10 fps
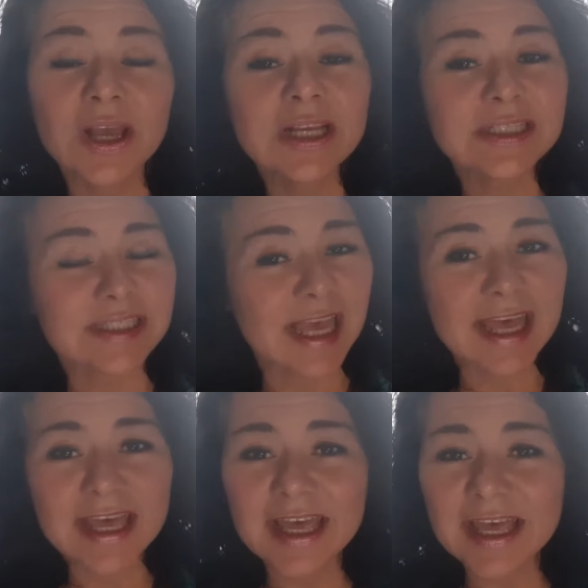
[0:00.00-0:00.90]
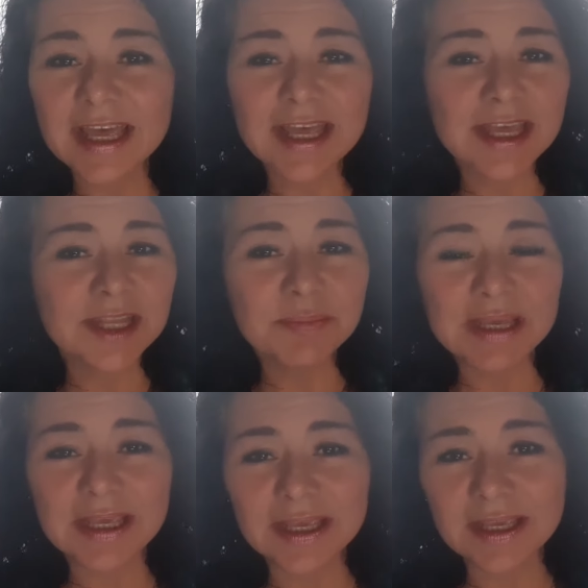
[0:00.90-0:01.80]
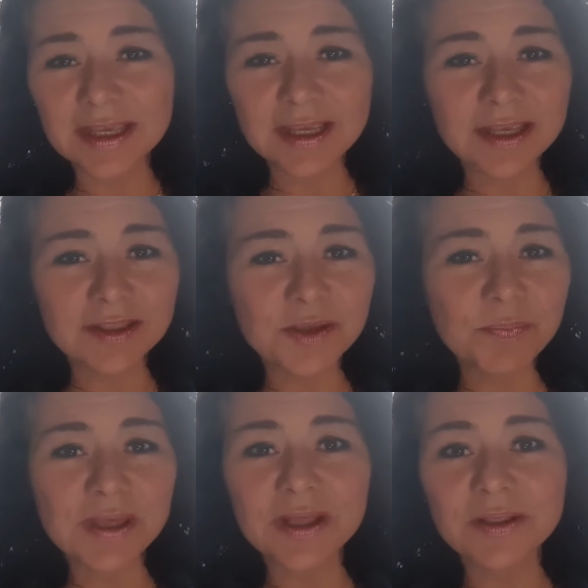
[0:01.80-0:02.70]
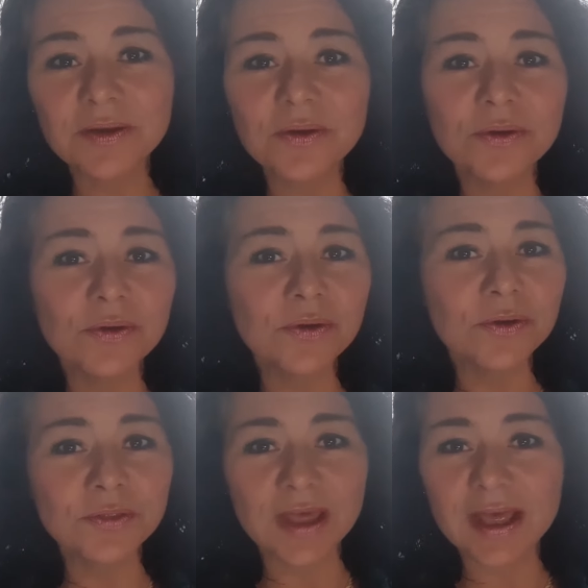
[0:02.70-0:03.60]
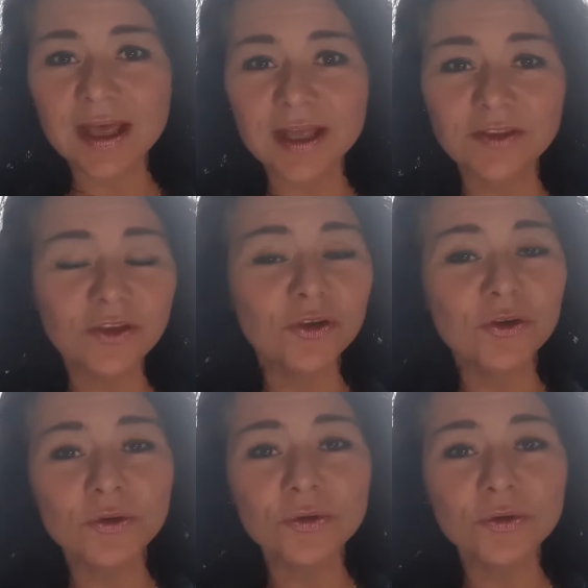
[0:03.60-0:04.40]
Send me the pillow that you